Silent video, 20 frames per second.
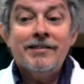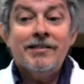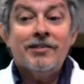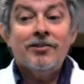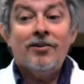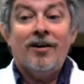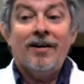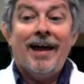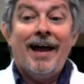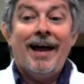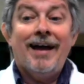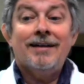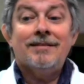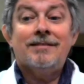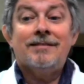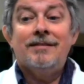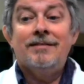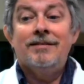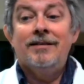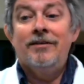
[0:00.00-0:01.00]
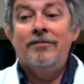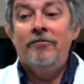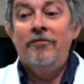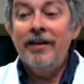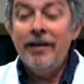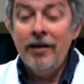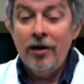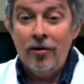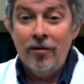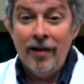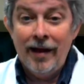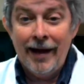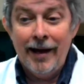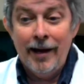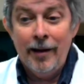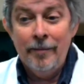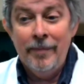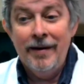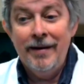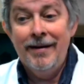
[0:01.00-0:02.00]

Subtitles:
is our last video lab.